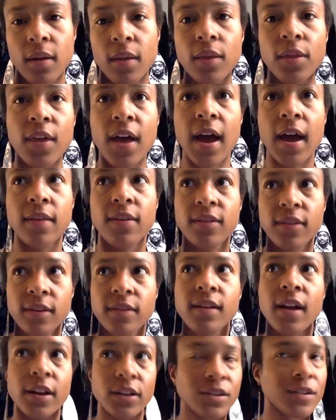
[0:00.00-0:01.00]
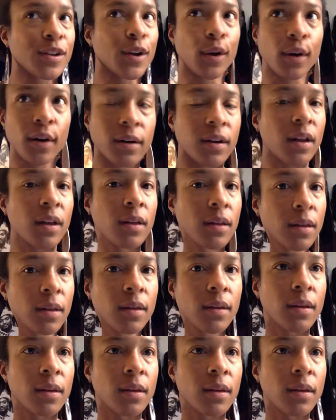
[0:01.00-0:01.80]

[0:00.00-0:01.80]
that this is not just hurting